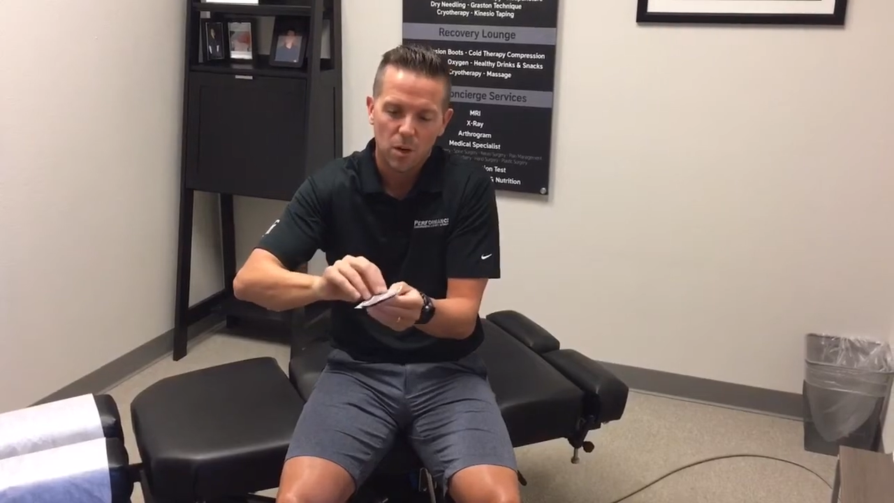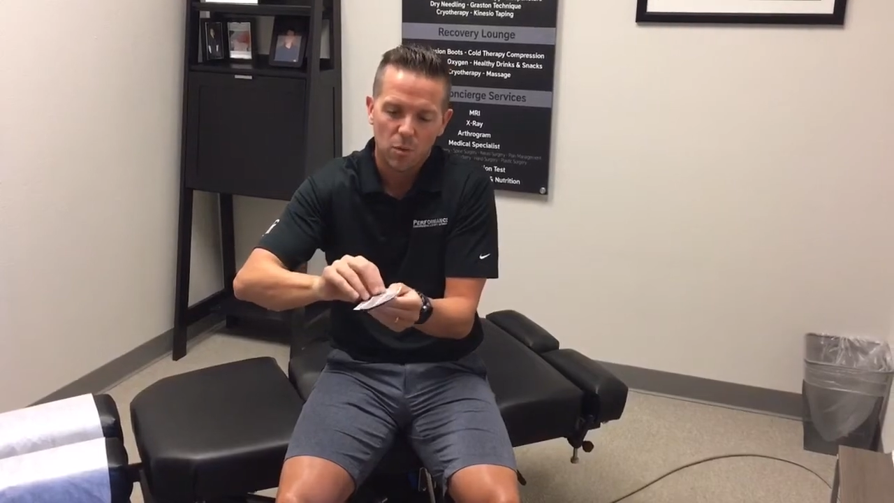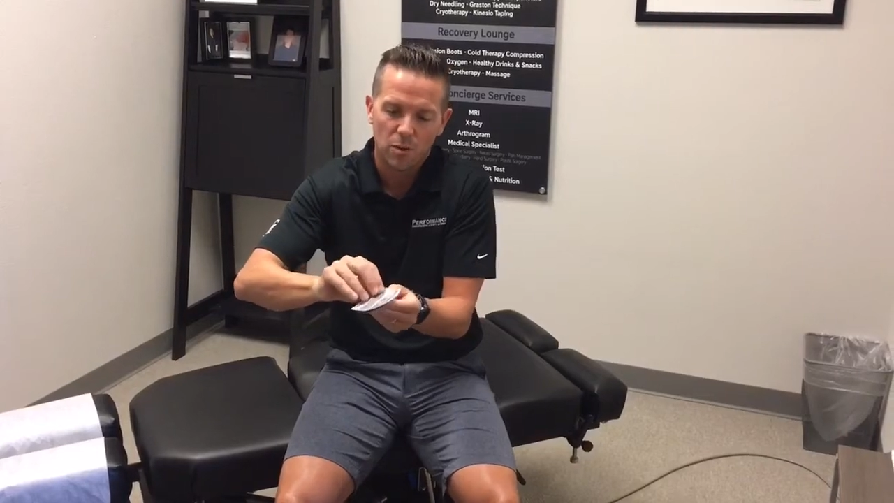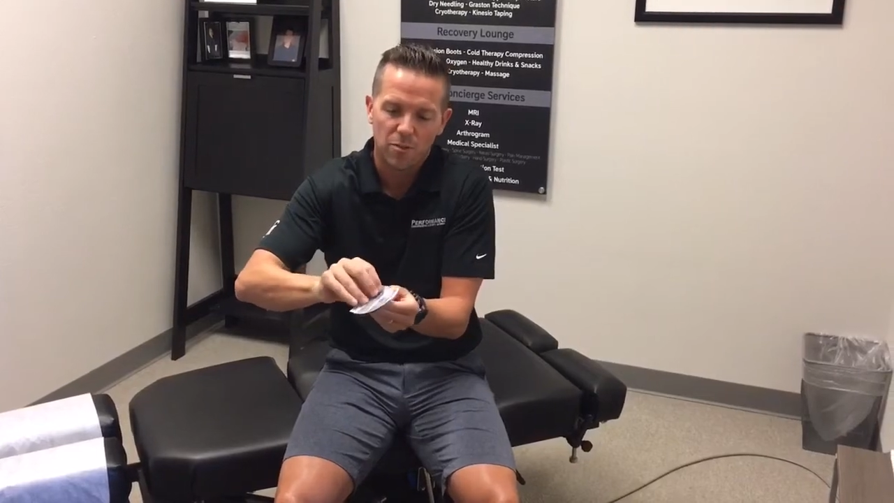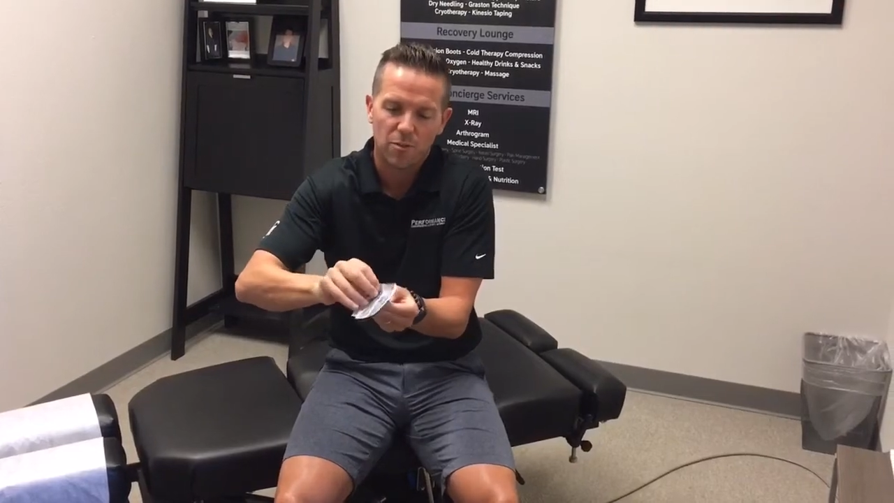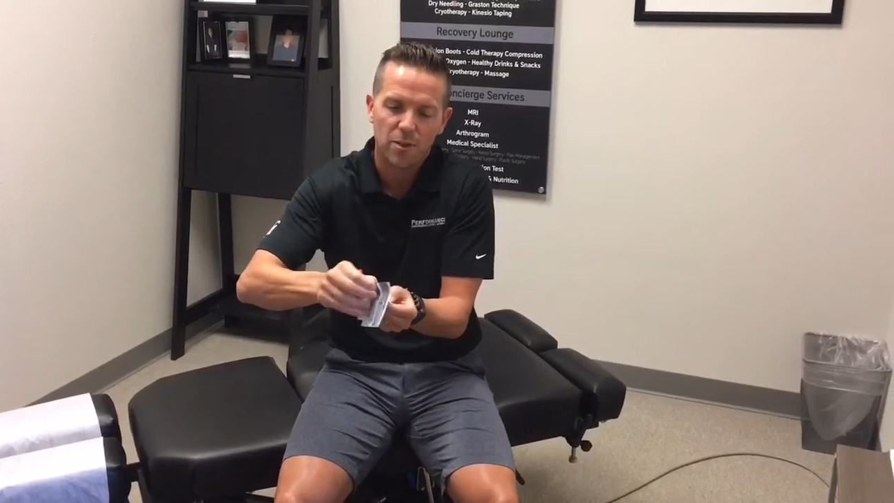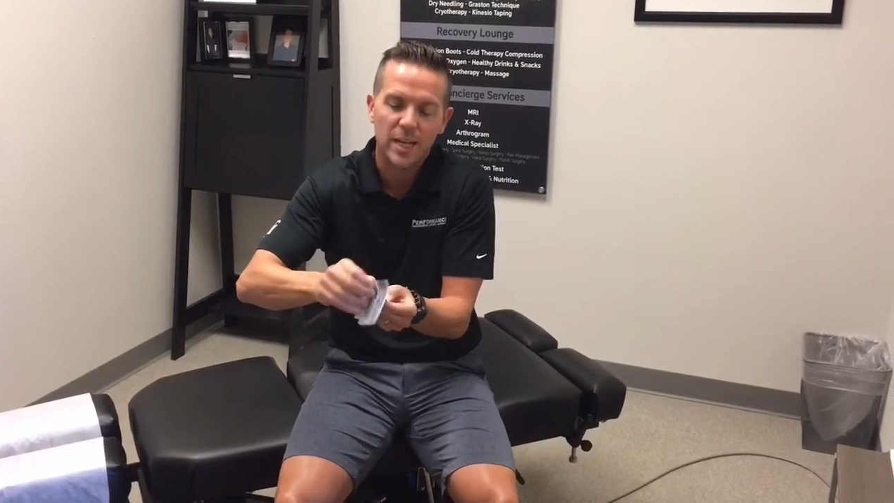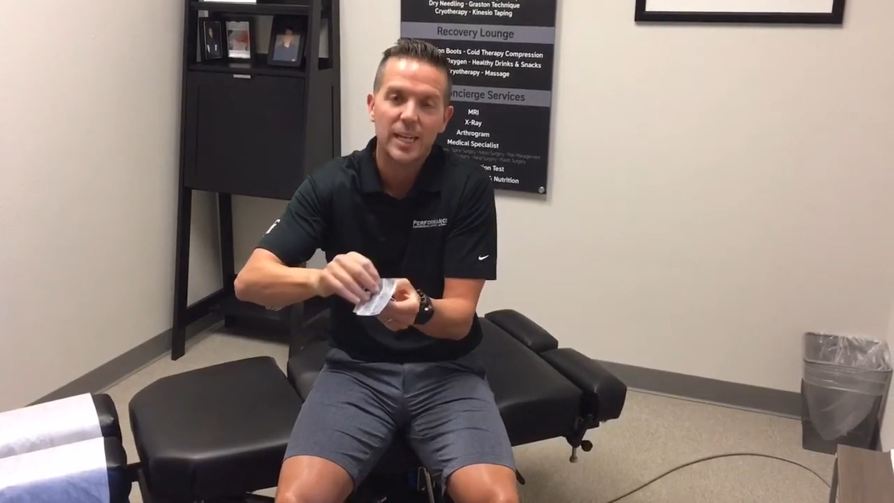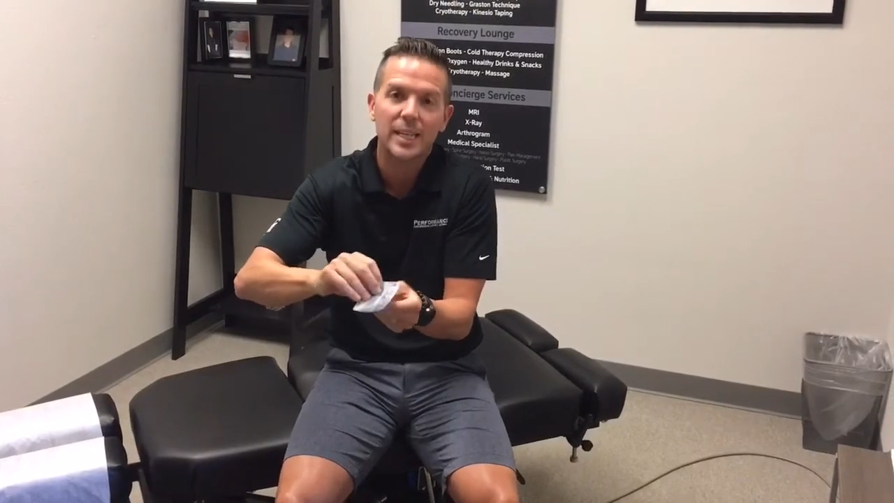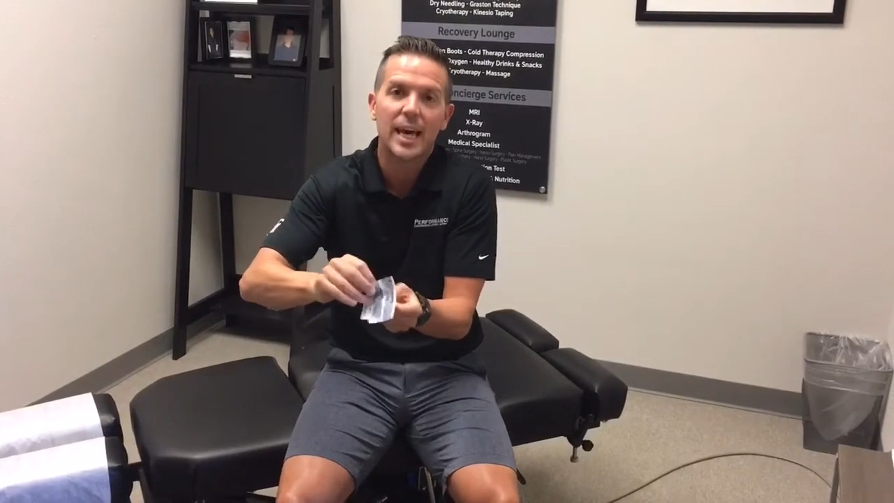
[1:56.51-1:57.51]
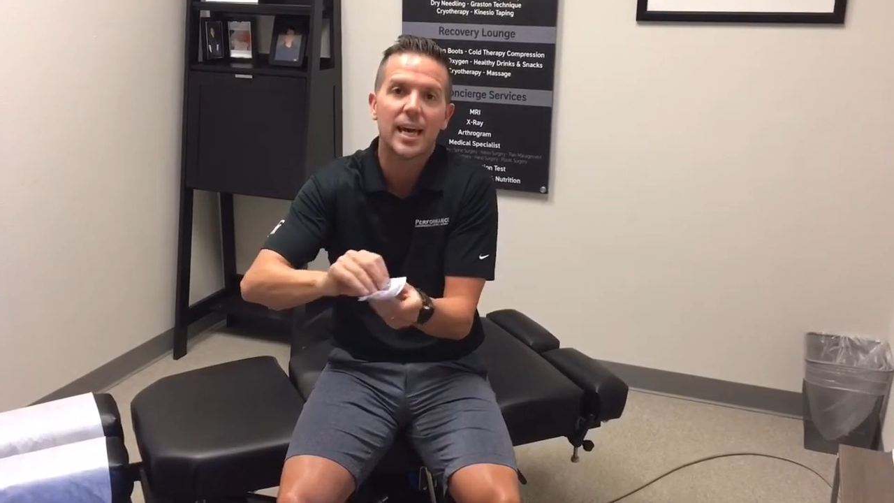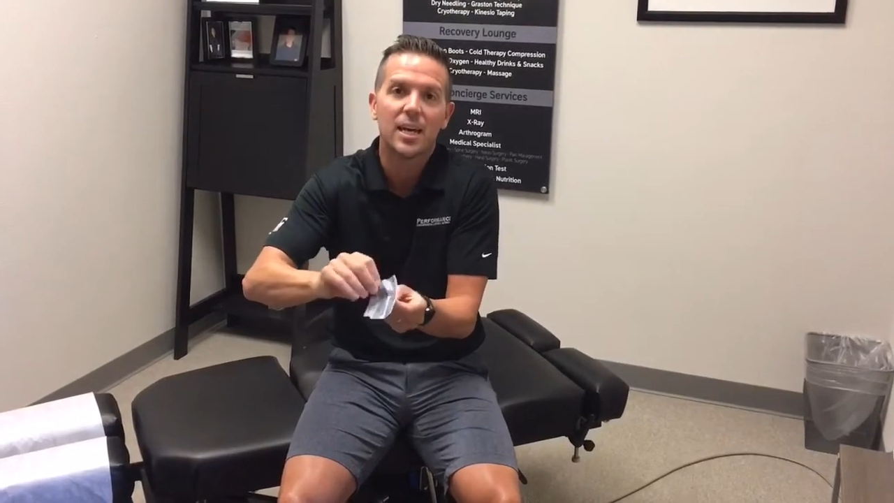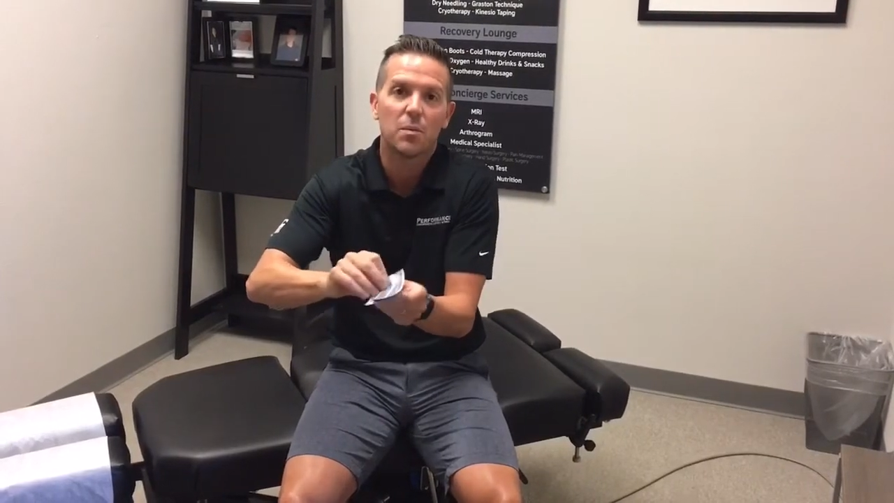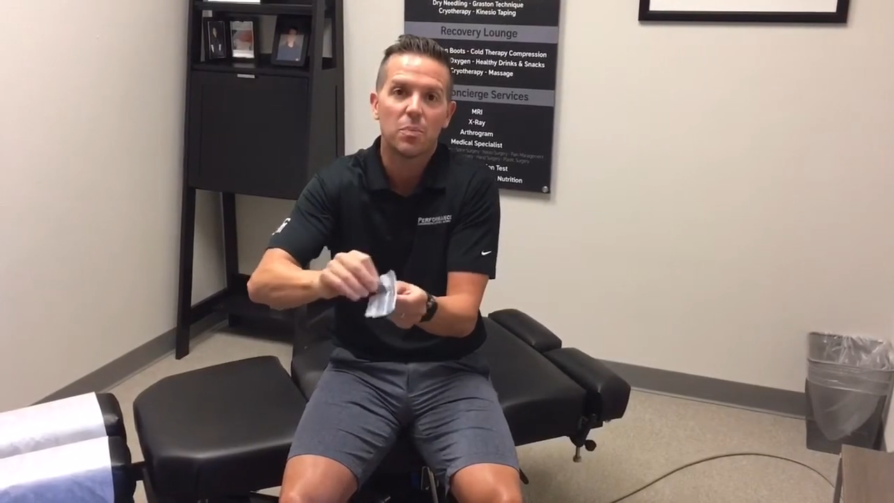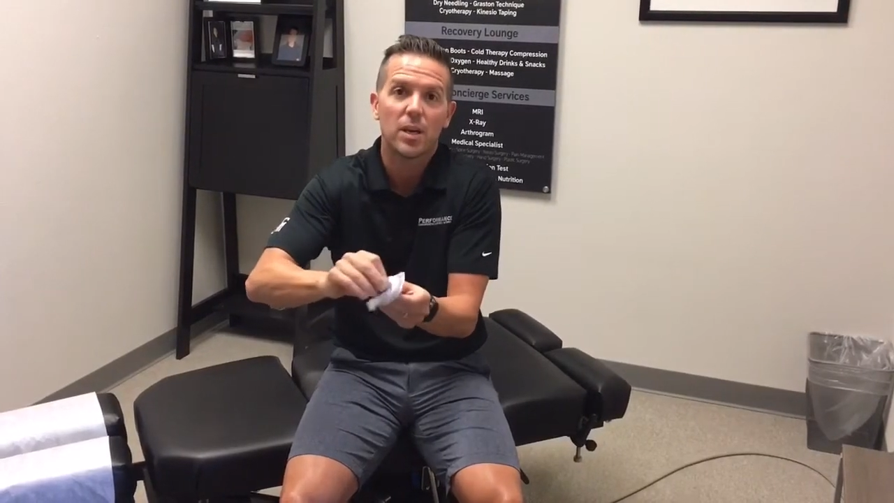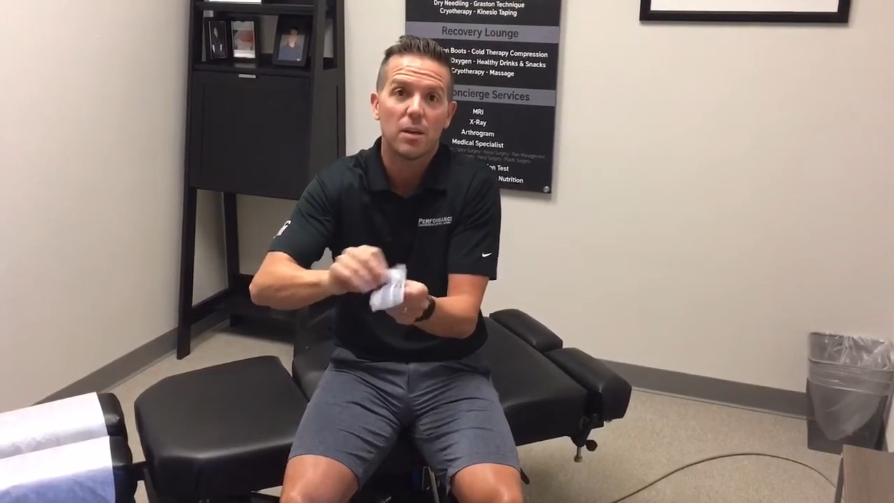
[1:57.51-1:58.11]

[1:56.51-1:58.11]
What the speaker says: we're freeing that up,